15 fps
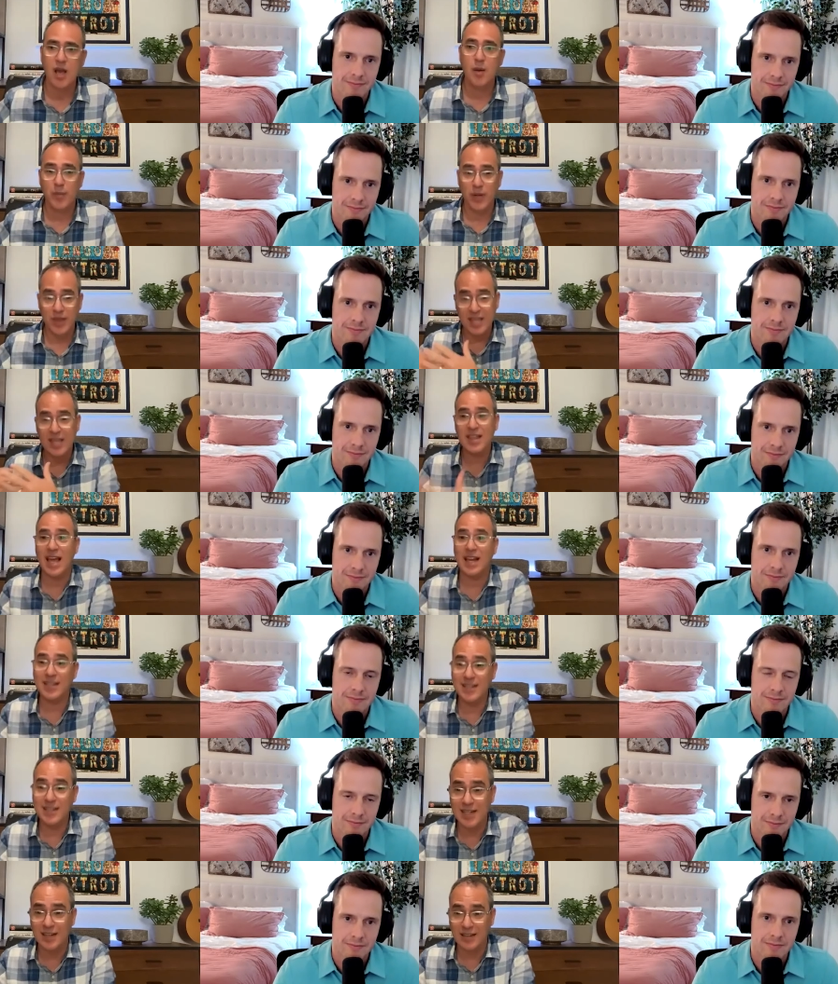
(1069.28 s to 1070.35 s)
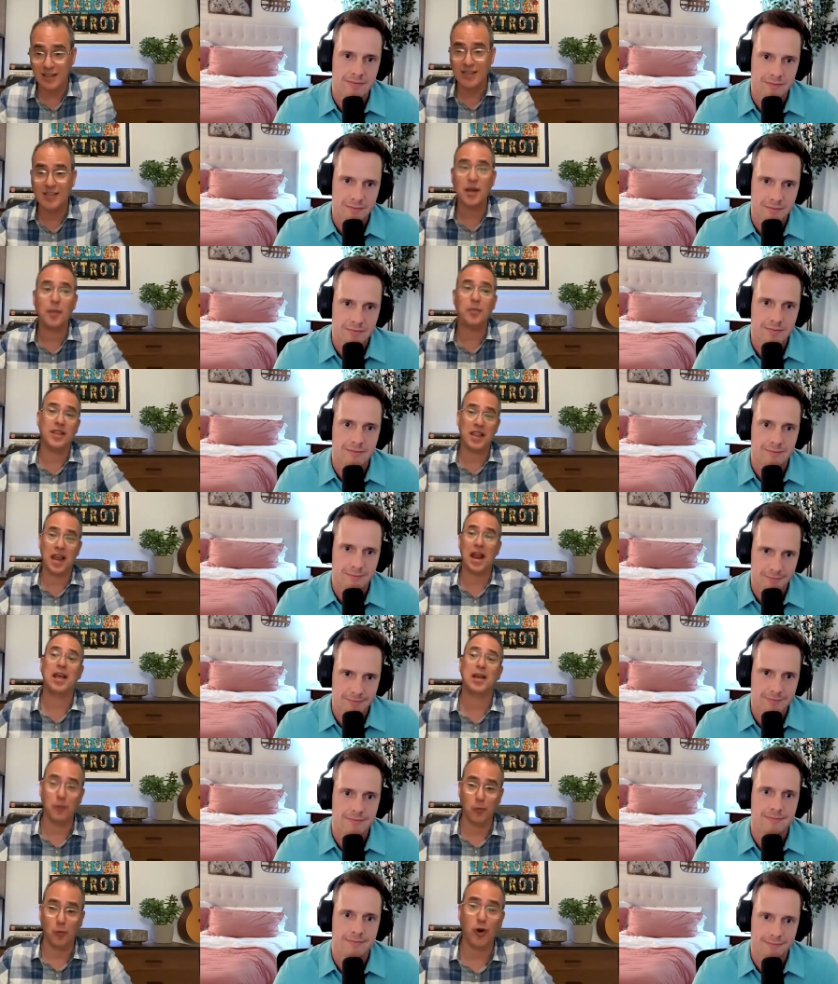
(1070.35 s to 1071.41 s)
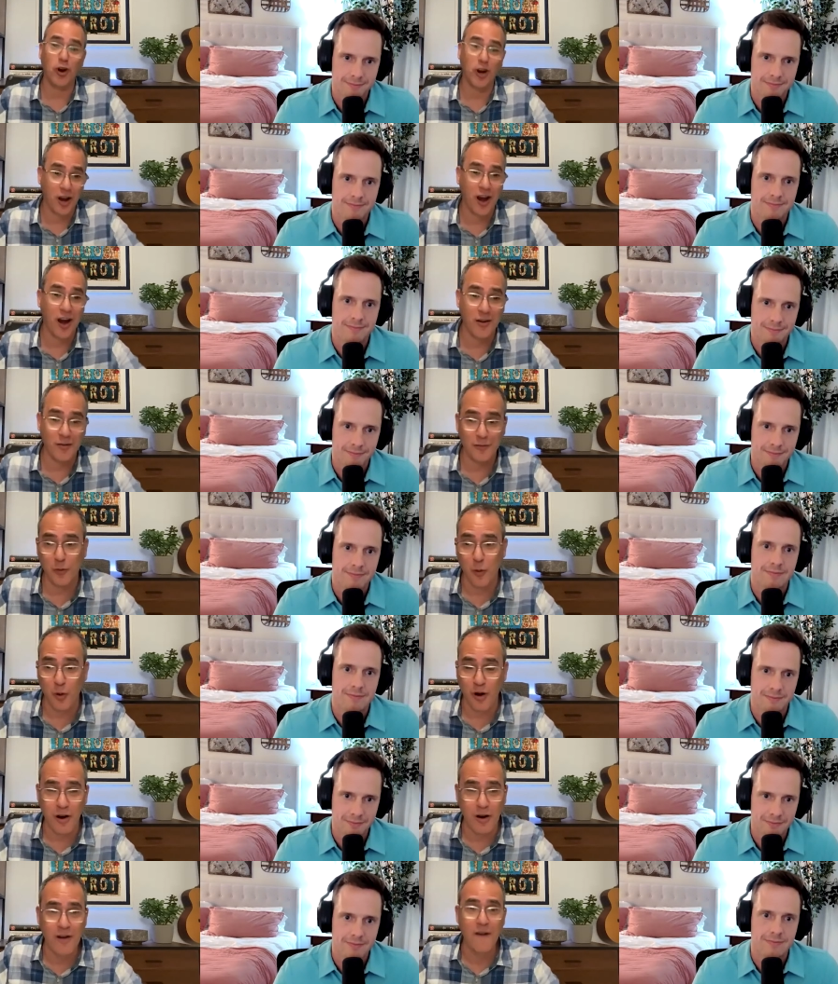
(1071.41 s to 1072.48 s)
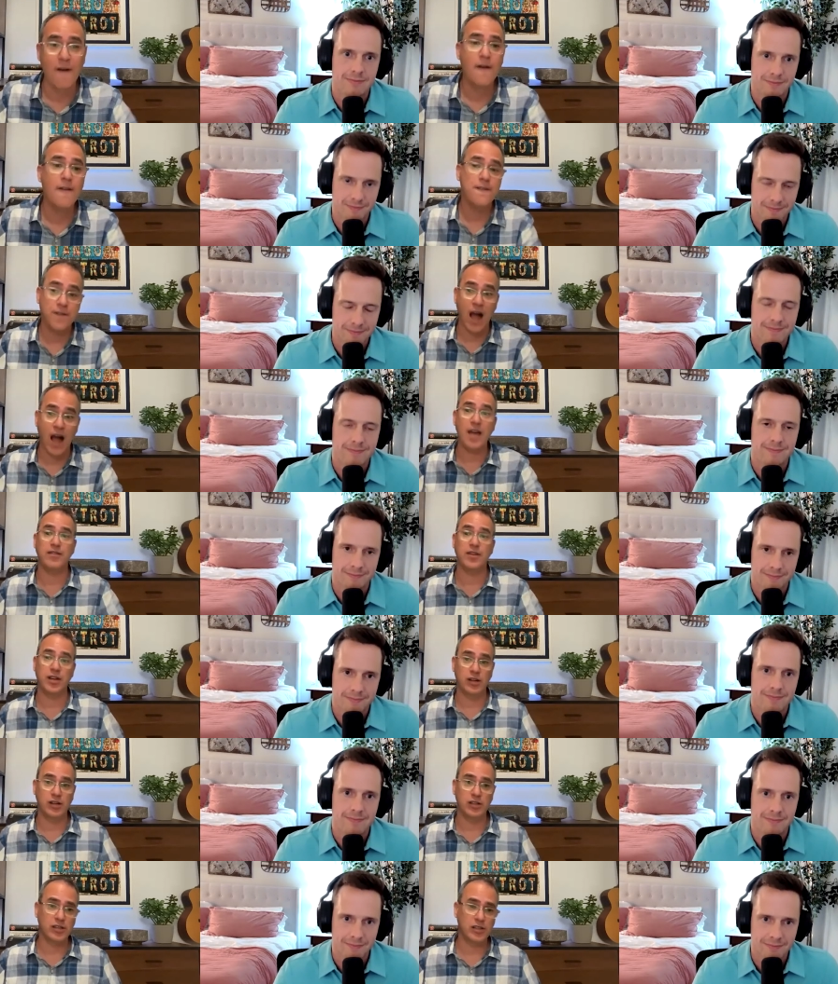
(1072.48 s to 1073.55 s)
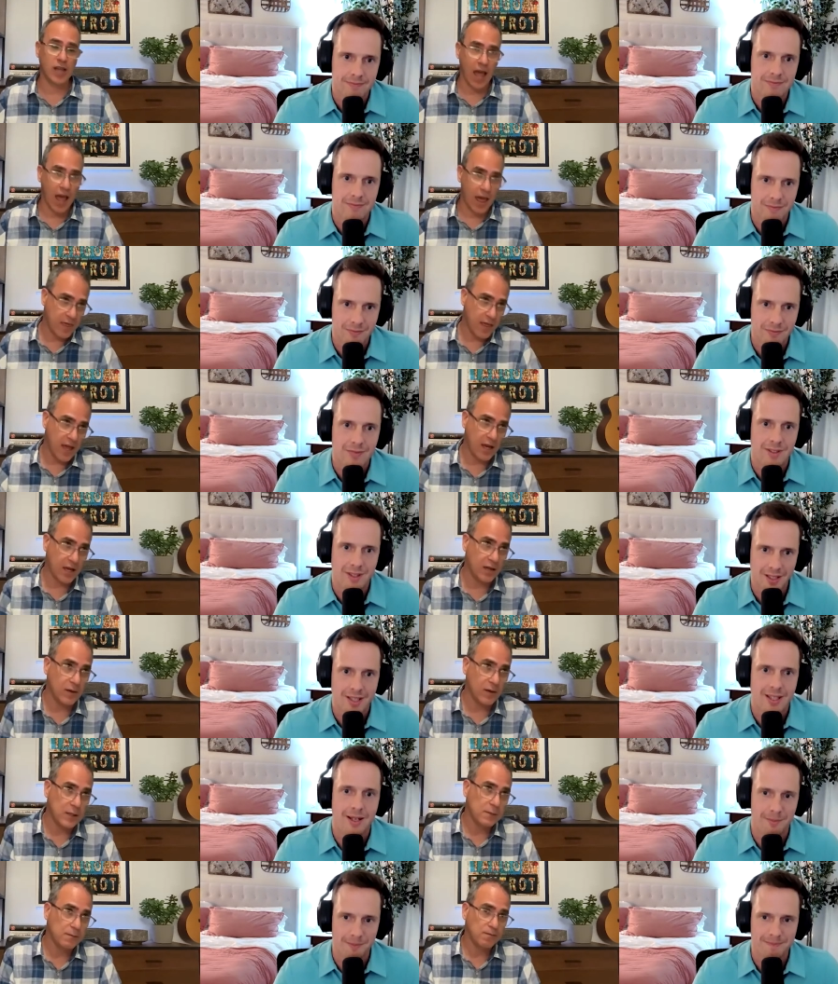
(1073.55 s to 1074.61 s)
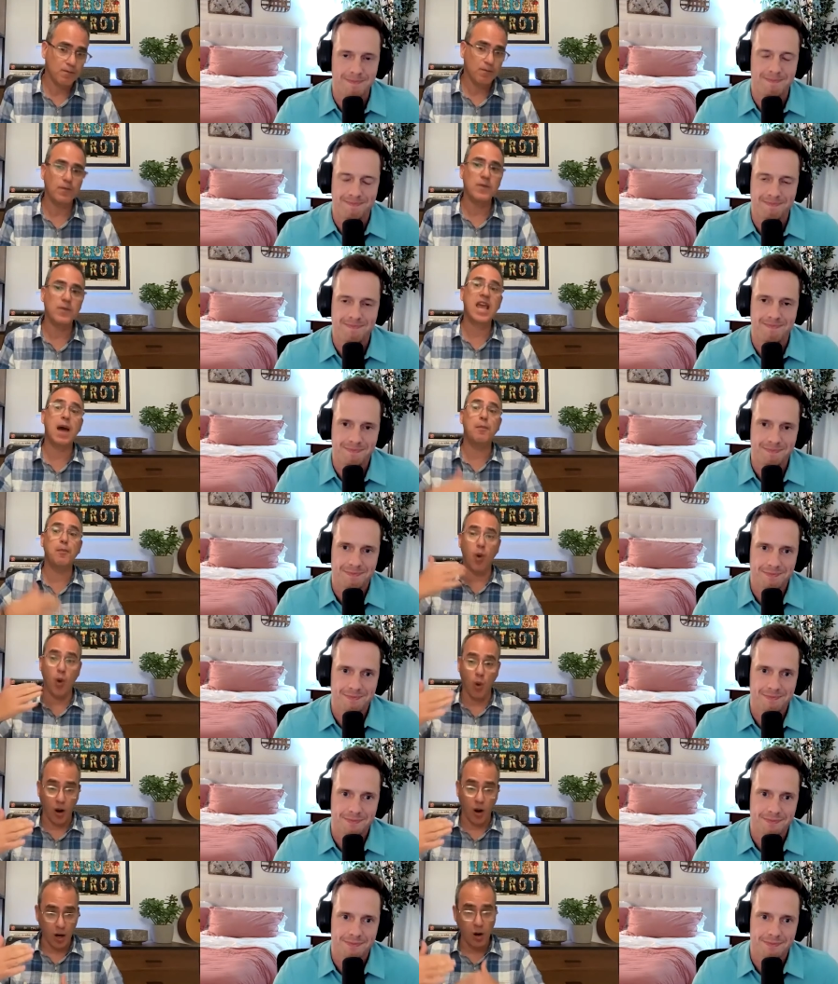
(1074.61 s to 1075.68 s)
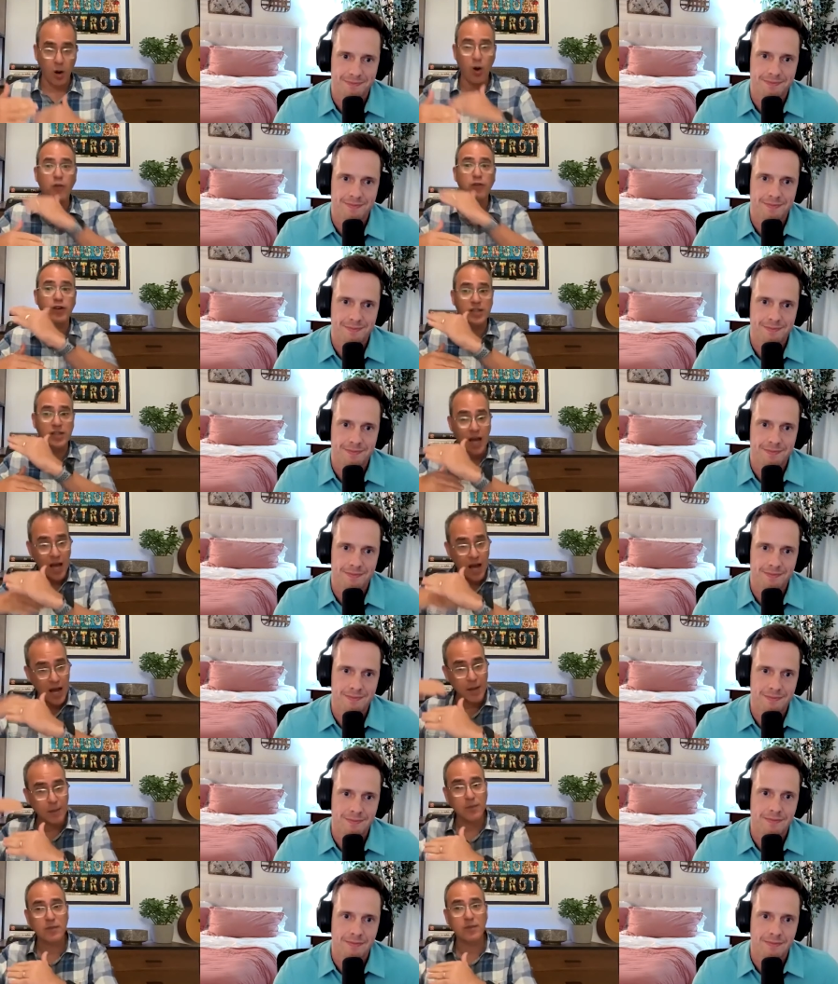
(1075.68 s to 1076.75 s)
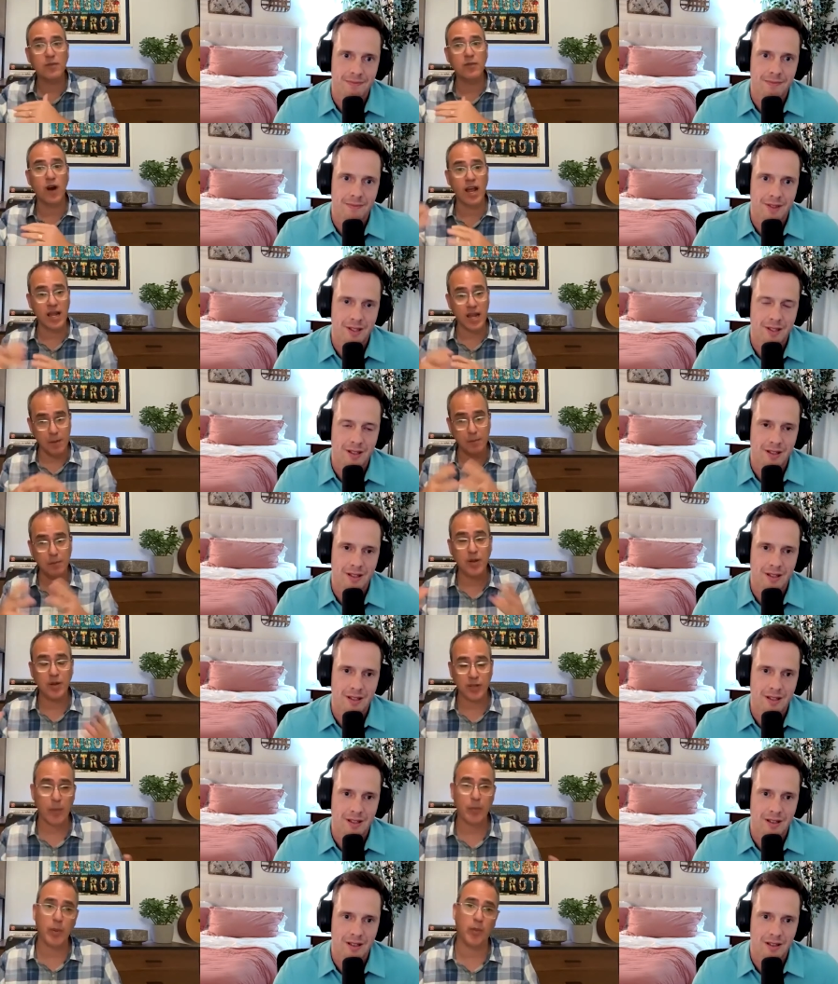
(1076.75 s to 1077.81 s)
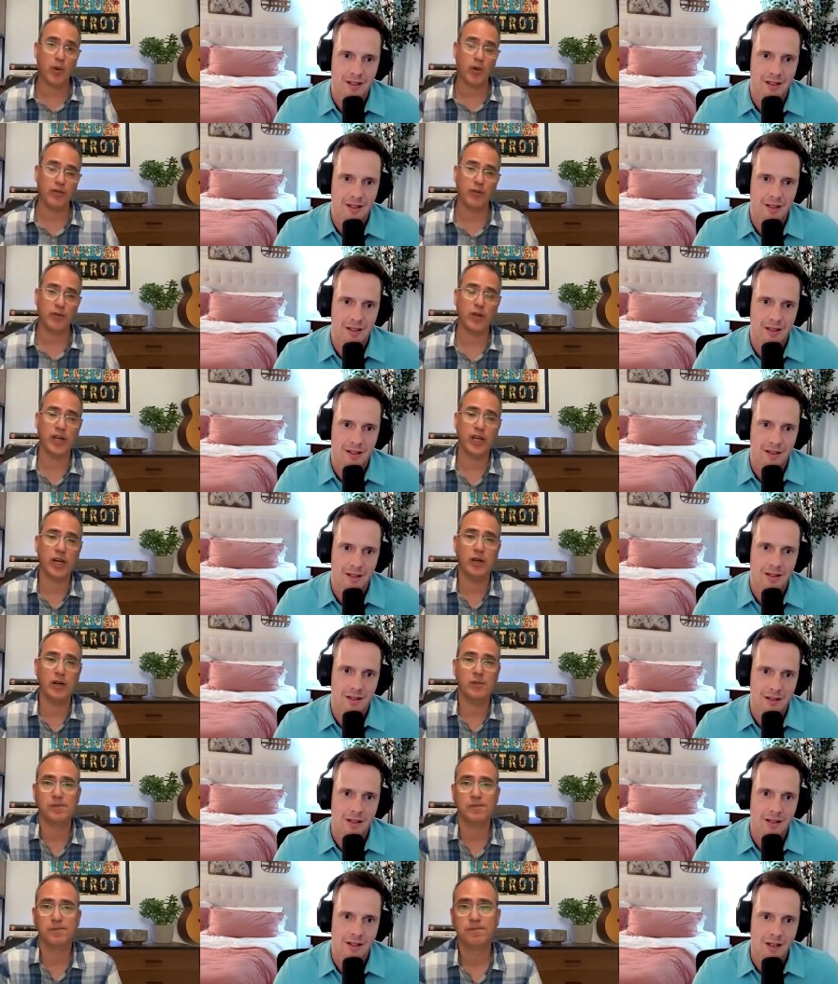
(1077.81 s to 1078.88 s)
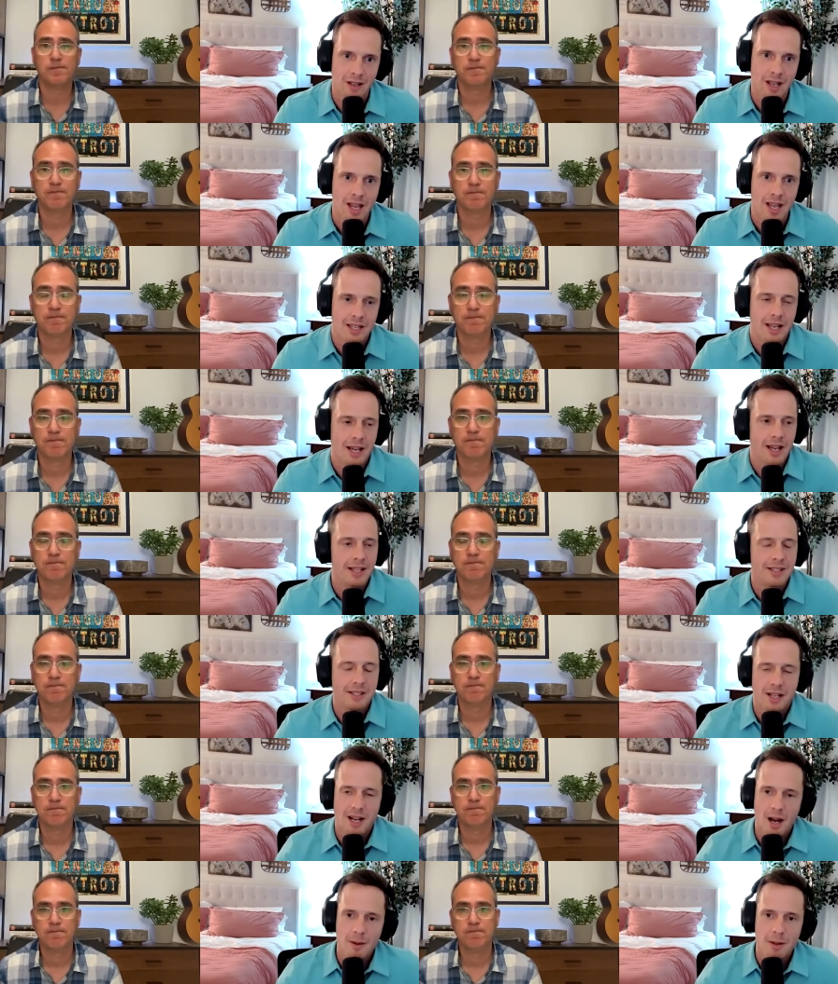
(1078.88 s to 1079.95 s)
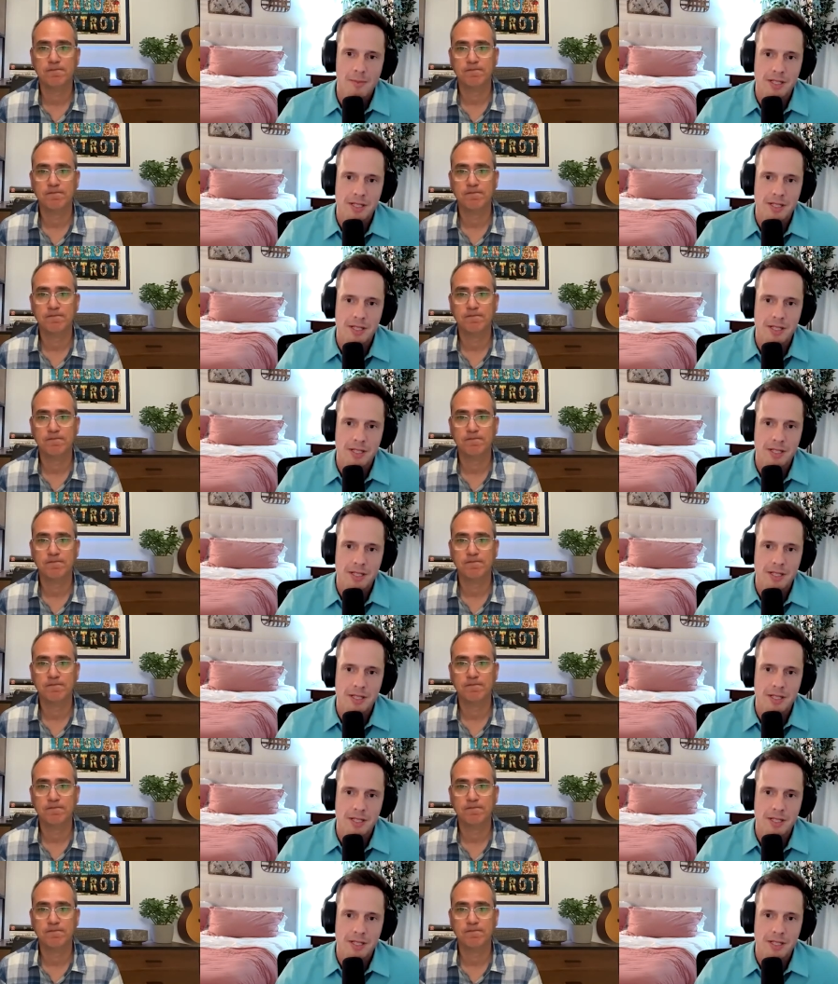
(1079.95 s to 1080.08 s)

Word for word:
Speaker 1: but then that deal is something that I can work on for 5 years and then get more over time, right, and build up a portfolio.
Speaker 2: Yeah, it's a common